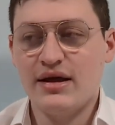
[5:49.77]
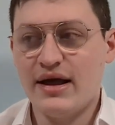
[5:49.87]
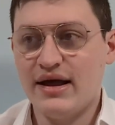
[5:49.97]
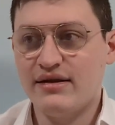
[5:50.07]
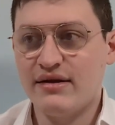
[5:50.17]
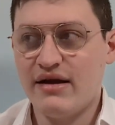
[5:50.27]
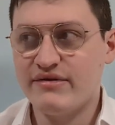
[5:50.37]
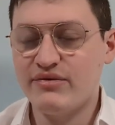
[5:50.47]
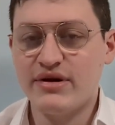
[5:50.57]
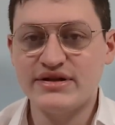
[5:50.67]
and
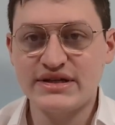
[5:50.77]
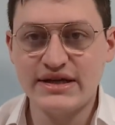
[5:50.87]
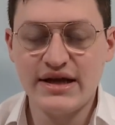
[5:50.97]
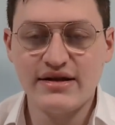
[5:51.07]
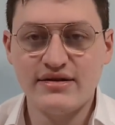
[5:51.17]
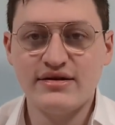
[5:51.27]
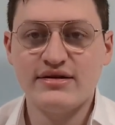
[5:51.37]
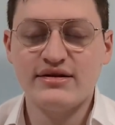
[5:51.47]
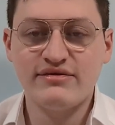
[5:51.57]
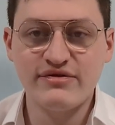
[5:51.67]
everyone is
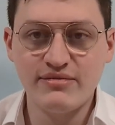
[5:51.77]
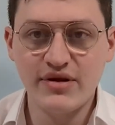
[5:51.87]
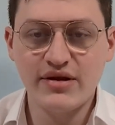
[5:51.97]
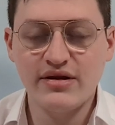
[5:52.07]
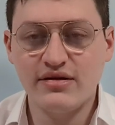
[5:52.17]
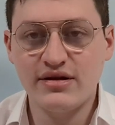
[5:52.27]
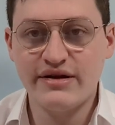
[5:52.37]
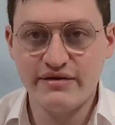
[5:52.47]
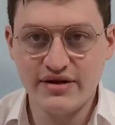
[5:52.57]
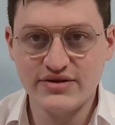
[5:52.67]
connected and familial, and
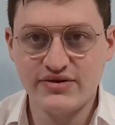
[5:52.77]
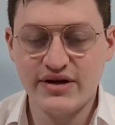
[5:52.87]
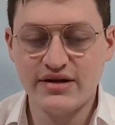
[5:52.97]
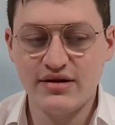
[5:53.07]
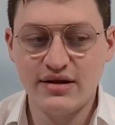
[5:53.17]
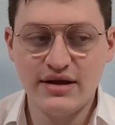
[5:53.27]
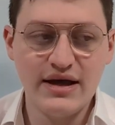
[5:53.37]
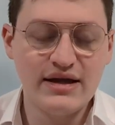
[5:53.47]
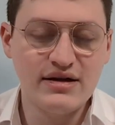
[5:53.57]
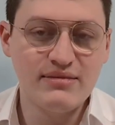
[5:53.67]
everything's great.
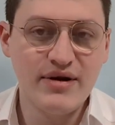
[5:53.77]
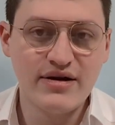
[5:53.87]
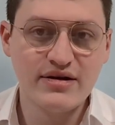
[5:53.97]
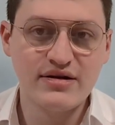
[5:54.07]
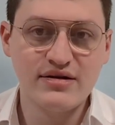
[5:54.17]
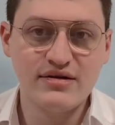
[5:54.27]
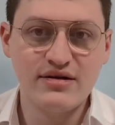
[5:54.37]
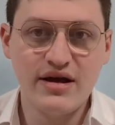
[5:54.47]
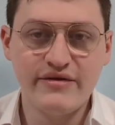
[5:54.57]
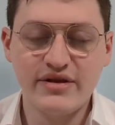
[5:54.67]
And in America,
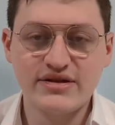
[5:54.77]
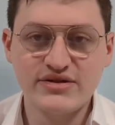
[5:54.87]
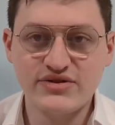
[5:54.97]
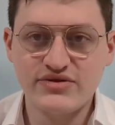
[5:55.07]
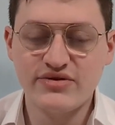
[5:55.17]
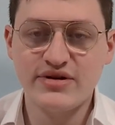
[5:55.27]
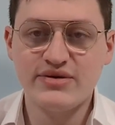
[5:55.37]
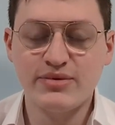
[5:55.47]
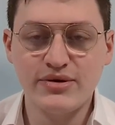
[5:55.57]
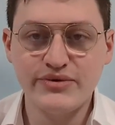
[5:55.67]
everything's
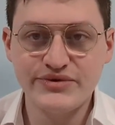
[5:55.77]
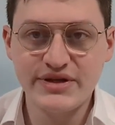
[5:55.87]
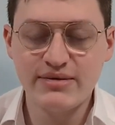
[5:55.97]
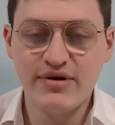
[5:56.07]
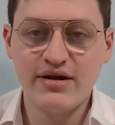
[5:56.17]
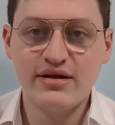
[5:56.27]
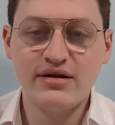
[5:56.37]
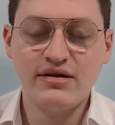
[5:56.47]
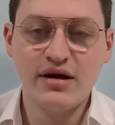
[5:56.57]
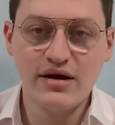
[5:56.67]
destroyed. We're losing
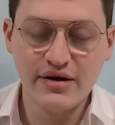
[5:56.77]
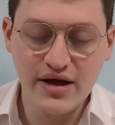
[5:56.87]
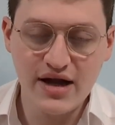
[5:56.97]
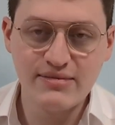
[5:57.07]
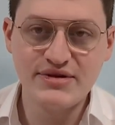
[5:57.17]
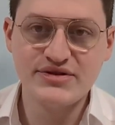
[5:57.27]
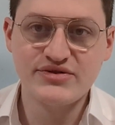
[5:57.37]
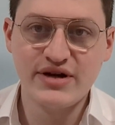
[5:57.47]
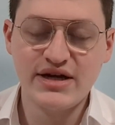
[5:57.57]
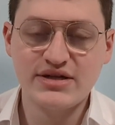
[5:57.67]
money. Our economy is
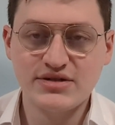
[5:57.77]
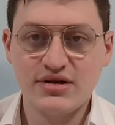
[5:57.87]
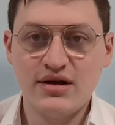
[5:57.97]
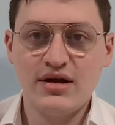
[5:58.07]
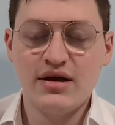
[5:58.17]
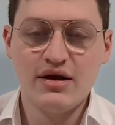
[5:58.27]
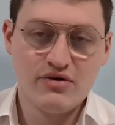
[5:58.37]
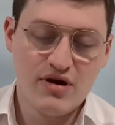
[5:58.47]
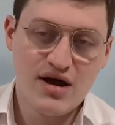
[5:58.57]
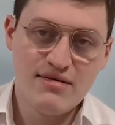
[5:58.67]
trash.
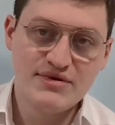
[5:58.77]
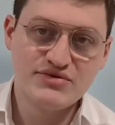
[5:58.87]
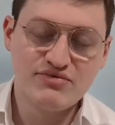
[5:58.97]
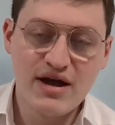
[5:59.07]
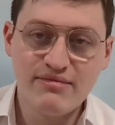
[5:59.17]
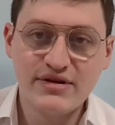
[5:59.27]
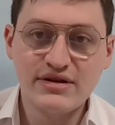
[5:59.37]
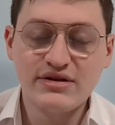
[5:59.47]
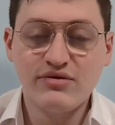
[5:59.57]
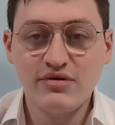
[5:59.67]
Crime is
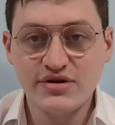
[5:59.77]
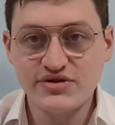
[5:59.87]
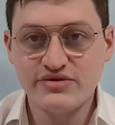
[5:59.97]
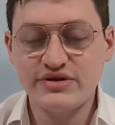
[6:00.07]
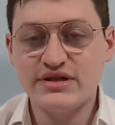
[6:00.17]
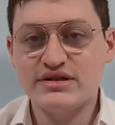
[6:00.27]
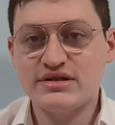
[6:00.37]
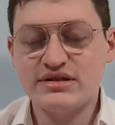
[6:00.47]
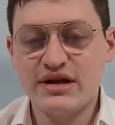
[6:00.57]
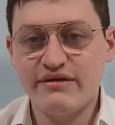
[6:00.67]
rampant in all our streets.
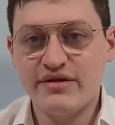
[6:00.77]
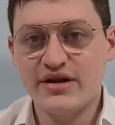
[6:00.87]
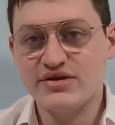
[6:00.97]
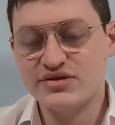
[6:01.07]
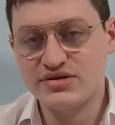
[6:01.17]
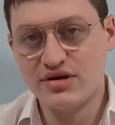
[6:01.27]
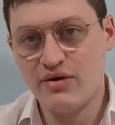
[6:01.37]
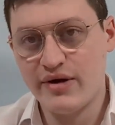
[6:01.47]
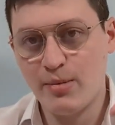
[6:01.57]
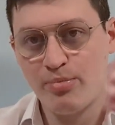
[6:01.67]
And everything is just
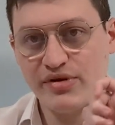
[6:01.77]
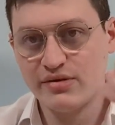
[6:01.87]
going.